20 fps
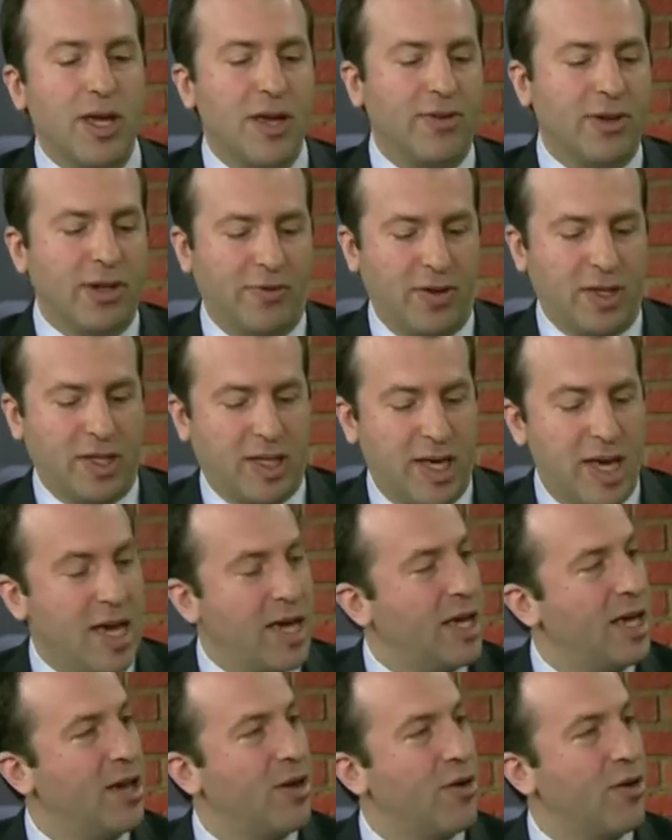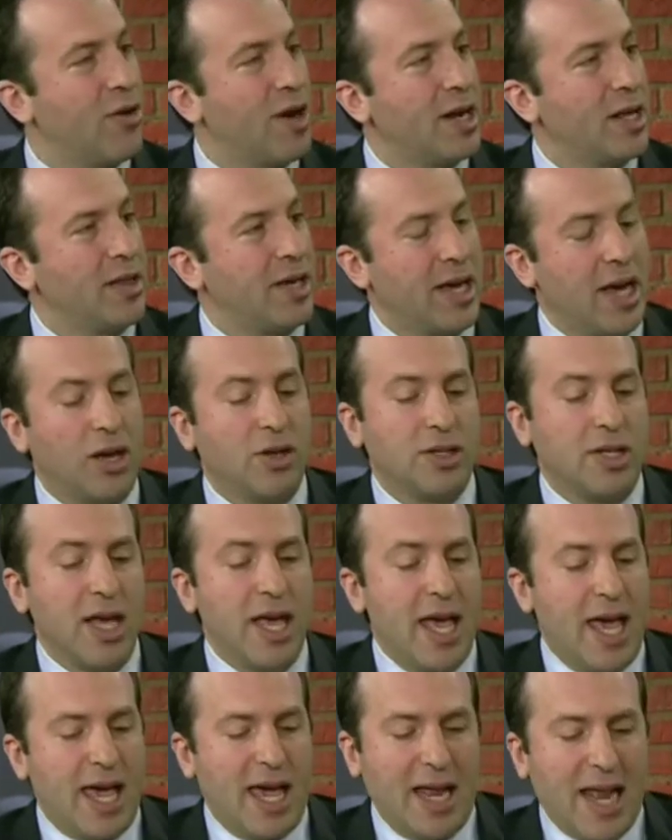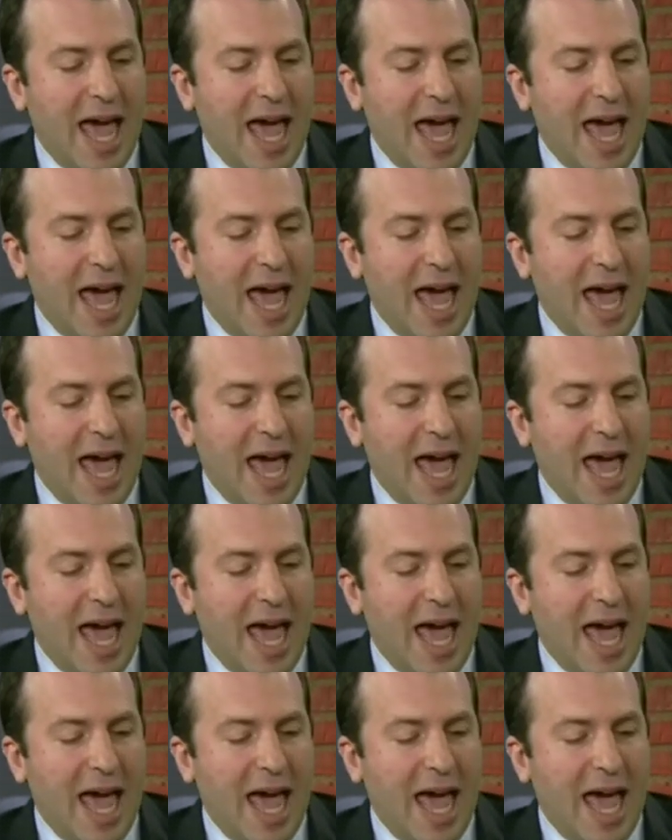So even if it's kinky or anything else,